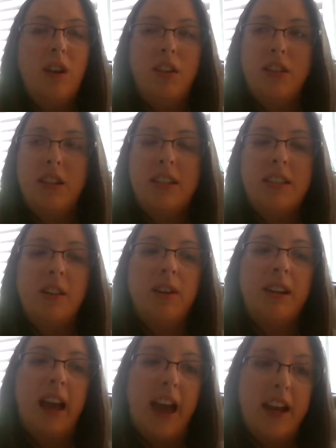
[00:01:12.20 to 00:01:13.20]

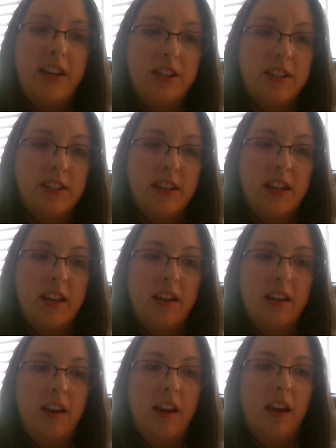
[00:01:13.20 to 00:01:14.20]
considering the agency.
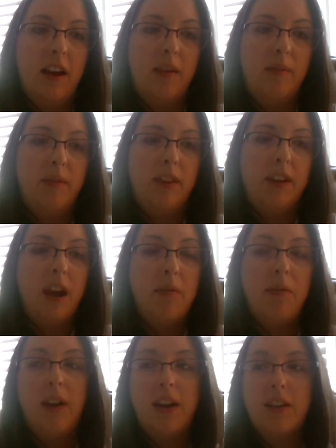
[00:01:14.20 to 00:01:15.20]
The
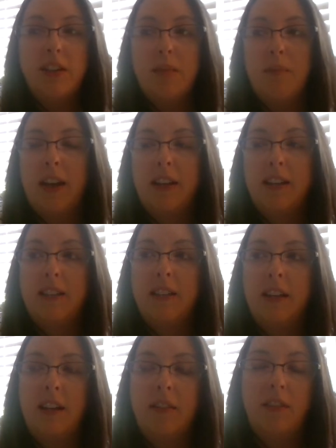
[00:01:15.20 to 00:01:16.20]
type of agency makes
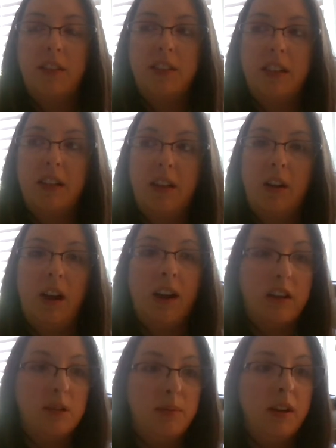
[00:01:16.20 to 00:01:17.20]
a difference in your
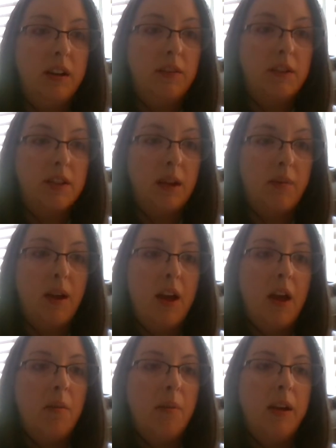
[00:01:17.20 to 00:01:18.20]
eligibility for some,
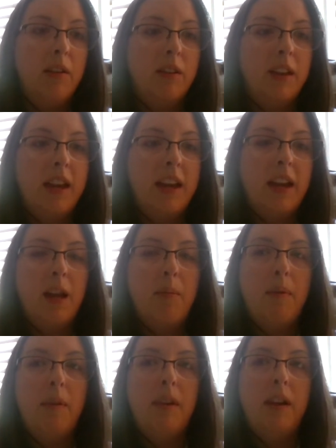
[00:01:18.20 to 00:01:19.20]
but
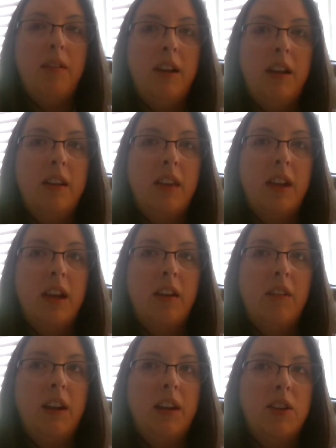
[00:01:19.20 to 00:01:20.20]
you need to think
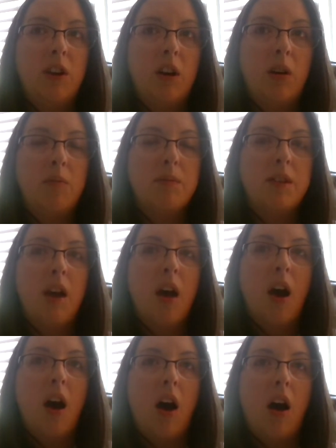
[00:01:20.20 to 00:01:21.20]
of it in terms
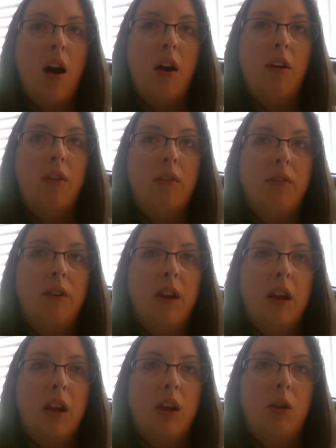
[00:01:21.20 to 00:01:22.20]
of
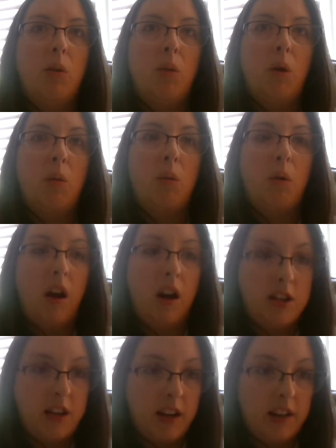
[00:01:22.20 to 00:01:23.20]
your
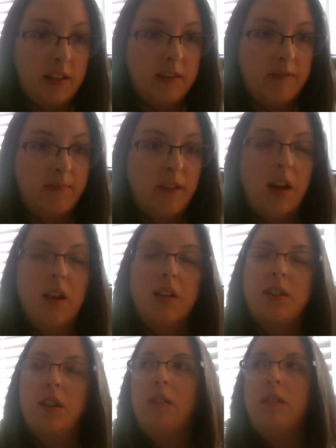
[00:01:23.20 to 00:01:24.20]
project.
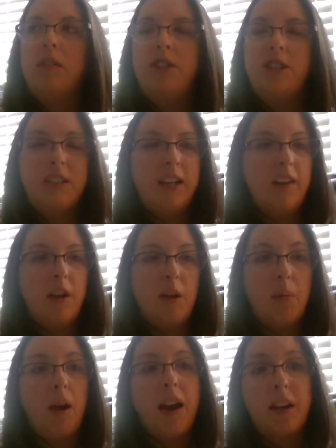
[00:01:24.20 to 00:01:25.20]
So, just to give you a
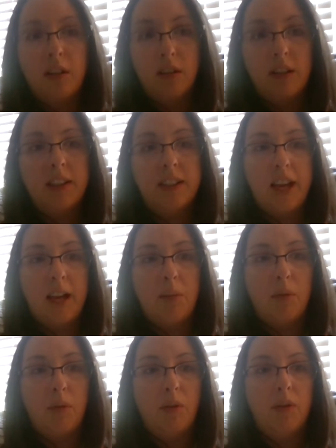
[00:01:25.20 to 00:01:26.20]
practical
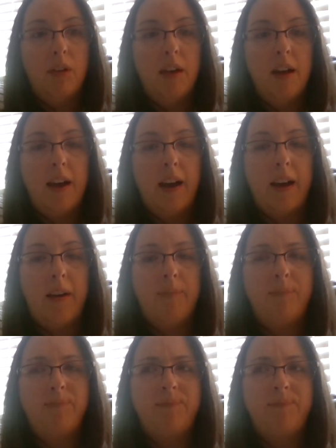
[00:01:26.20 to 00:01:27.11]
example, um,